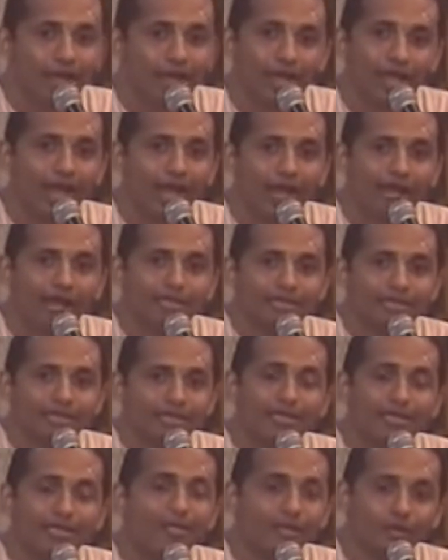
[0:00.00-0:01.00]
Had
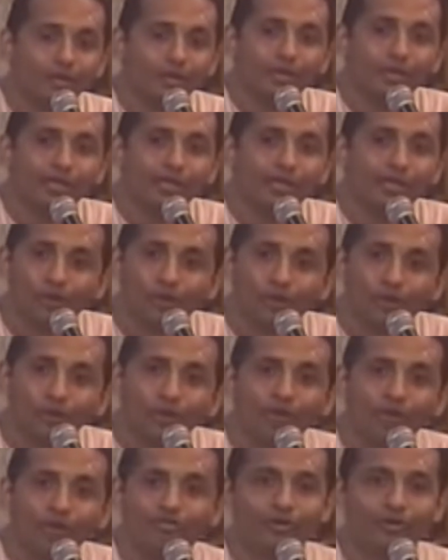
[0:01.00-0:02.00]
this Sabha not been
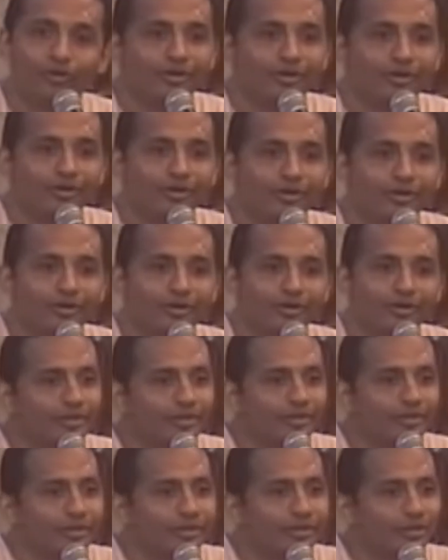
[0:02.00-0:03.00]
called for,
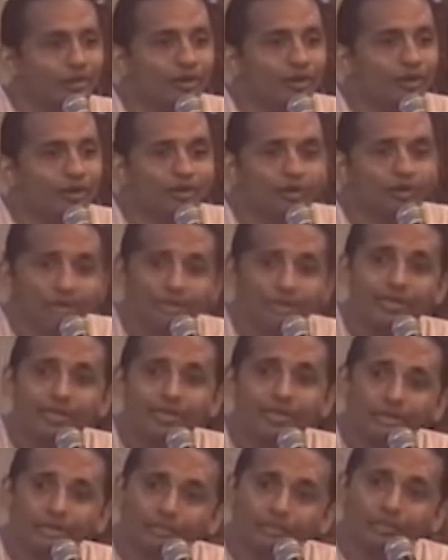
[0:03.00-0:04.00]
the world would have
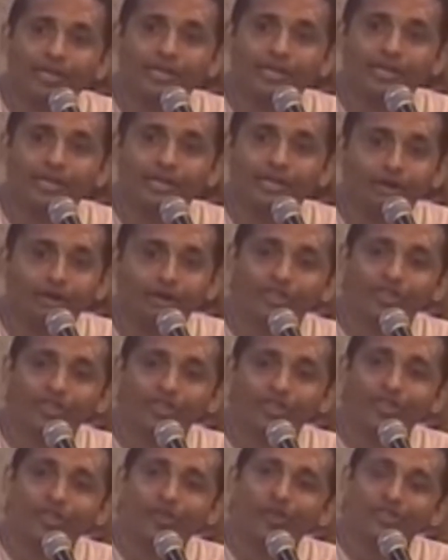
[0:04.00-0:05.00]
been deprived
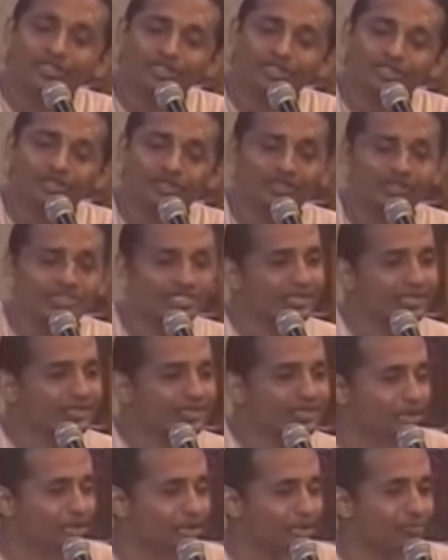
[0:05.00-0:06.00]
of the knowledge of Sri
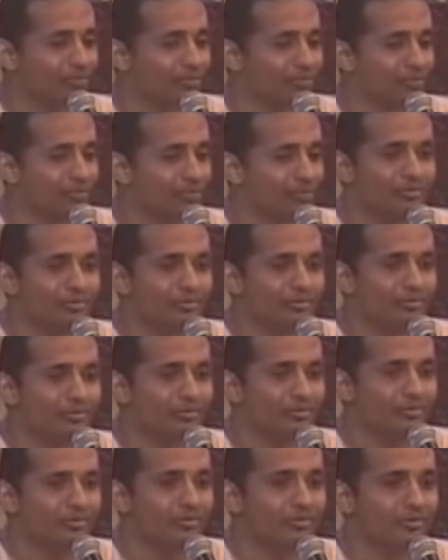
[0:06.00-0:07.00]
Chaitanya Mahaprabhu.
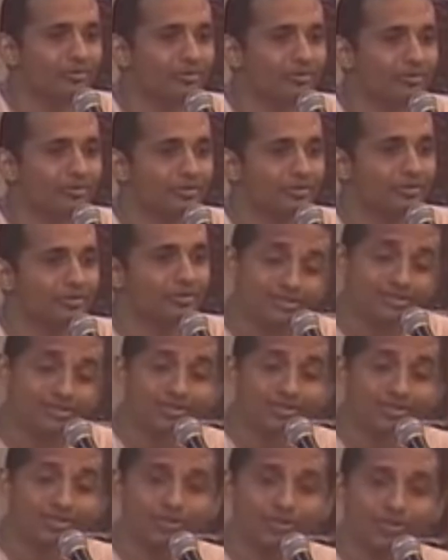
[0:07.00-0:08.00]

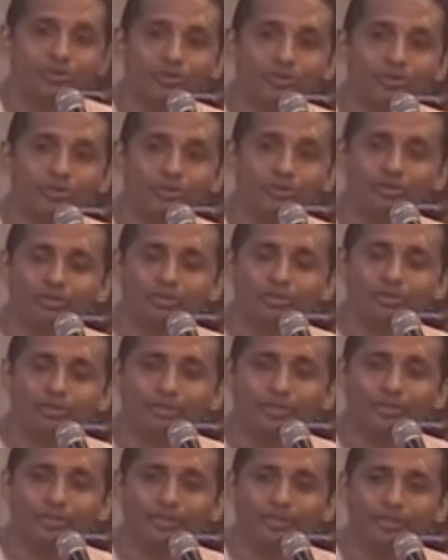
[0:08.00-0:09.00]
This is Rupa
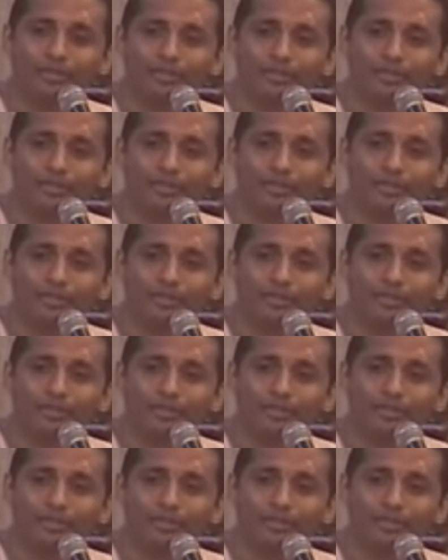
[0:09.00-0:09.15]
Goswami.